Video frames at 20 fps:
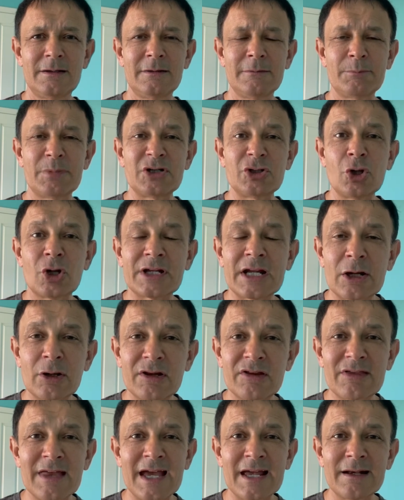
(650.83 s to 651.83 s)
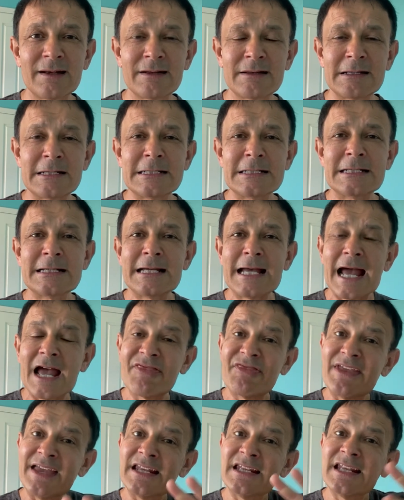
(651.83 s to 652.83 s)
But not only that, and
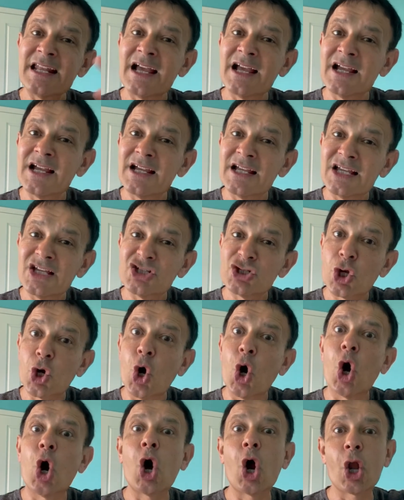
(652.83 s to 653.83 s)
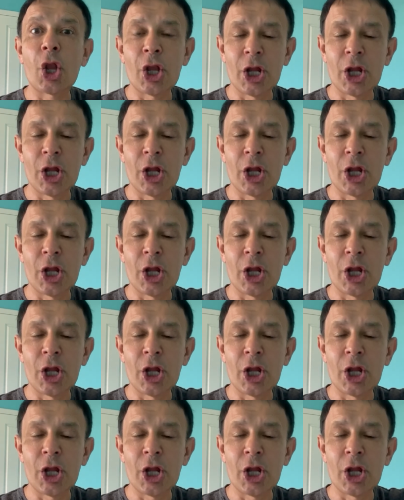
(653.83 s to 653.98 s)
then gone.